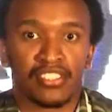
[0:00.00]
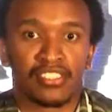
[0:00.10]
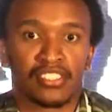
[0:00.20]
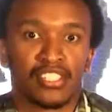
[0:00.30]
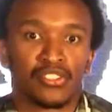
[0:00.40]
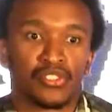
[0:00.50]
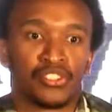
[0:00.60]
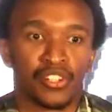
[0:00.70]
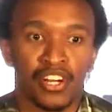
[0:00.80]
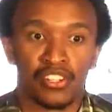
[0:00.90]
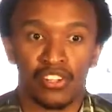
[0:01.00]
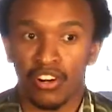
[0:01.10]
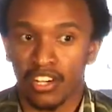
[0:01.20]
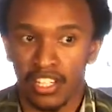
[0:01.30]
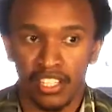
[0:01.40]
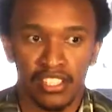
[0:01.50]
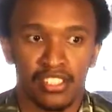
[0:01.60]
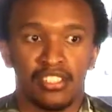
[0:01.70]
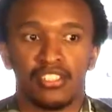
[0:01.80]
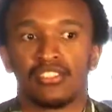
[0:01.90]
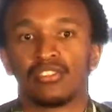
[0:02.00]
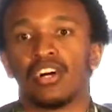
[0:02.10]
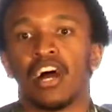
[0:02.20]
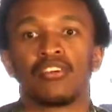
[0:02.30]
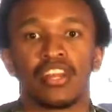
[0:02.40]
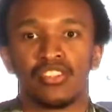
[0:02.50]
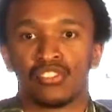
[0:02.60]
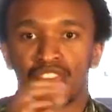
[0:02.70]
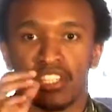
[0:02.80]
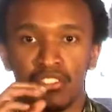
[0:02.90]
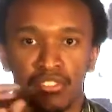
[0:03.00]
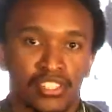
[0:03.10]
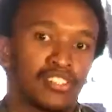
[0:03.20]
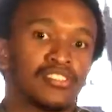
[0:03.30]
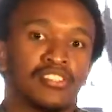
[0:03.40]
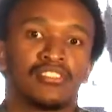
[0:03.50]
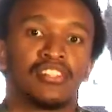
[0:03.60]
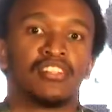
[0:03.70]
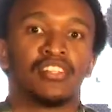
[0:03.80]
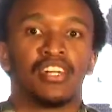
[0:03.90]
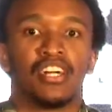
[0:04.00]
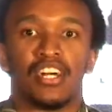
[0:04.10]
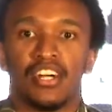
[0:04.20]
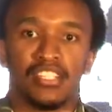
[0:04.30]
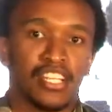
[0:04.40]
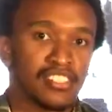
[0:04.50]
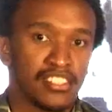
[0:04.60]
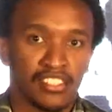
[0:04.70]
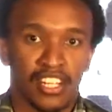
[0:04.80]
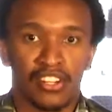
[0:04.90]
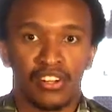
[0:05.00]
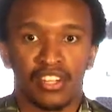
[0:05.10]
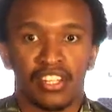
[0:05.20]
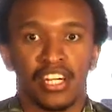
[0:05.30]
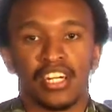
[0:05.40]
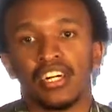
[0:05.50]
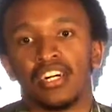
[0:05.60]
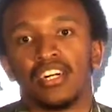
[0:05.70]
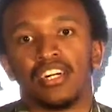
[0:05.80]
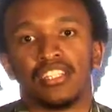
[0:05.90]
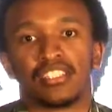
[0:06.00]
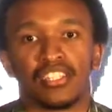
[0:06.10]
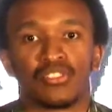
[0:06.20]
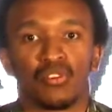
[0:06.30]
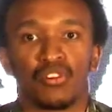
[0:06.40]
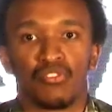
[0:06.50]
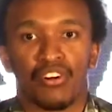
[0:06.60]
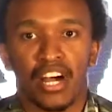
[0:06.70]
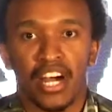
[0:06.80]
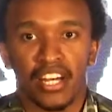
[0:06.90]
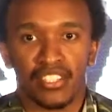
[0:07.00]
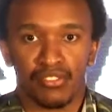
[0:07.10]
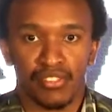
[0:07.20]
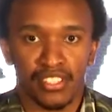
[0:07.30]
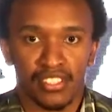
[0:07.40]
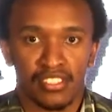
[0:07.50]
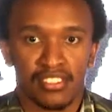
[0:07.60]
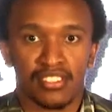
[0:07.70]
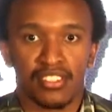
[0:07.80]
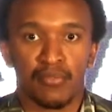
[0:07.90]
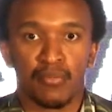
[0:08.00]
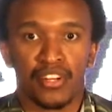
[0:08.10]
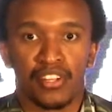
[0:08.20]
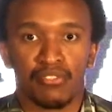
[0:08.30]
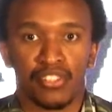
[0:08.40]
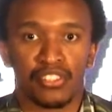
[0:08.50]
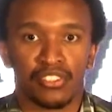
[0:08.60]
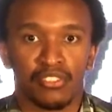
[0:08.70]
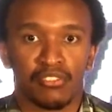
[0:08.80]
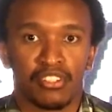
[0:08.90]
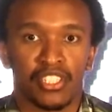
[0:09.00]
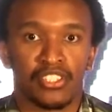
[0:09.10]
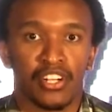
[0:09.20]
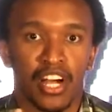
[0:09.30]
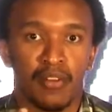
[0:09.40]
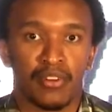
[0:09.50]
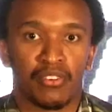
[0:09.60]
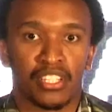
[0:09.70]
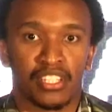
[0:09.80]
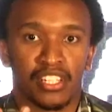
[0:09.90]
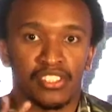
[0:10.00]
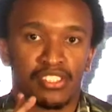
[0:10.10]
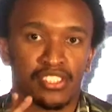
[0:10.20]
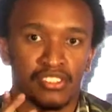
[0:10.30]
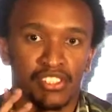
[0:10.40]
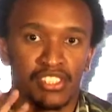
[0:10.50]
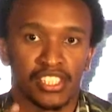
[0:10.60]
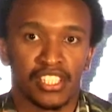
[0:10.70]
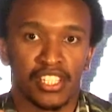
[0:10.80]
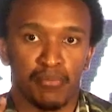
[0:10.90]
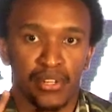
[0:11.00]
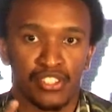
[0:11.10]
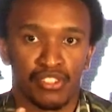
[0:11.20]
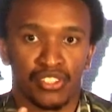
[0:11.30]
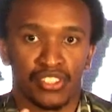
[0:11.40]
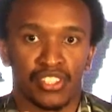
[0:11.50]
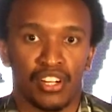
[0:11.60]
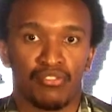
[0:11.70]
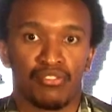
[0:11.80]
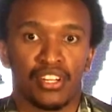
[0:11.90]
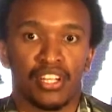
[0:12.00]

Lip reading: It's trying to draw a dog, so outlines of the different dogs it's seen. It doesn't see a dog there. It tries to look for eyes, faces. The same way when you're taking a picture of yourself,